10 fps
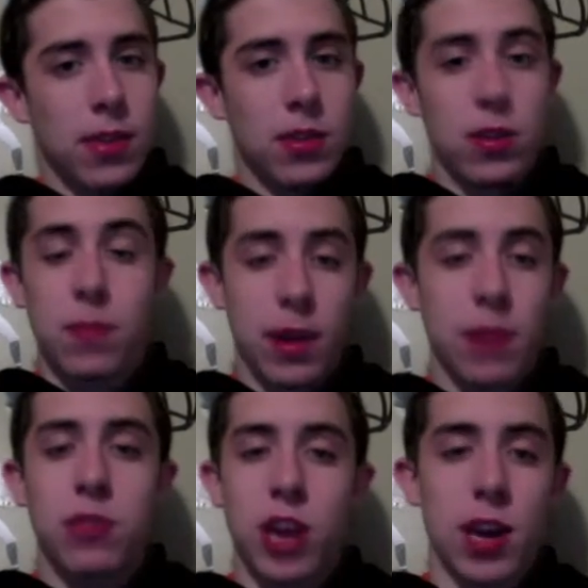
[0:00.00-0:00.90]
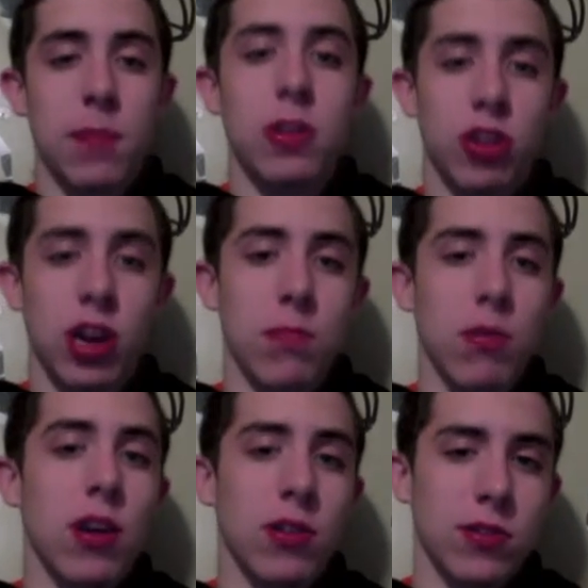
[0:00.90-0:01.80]
By Czech, I mean Czech
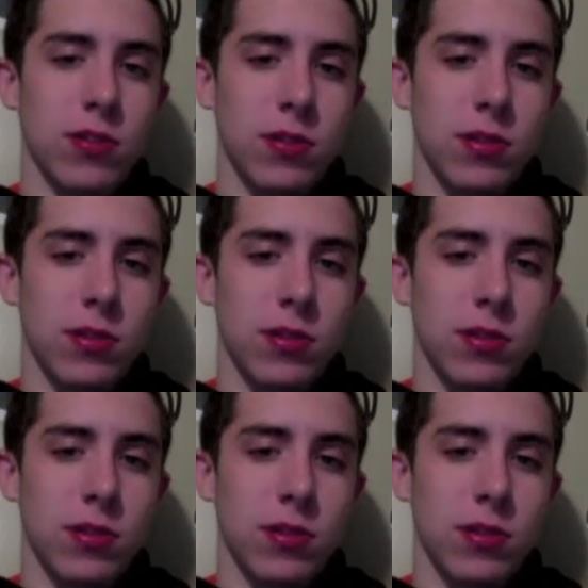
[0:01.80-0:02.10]
players,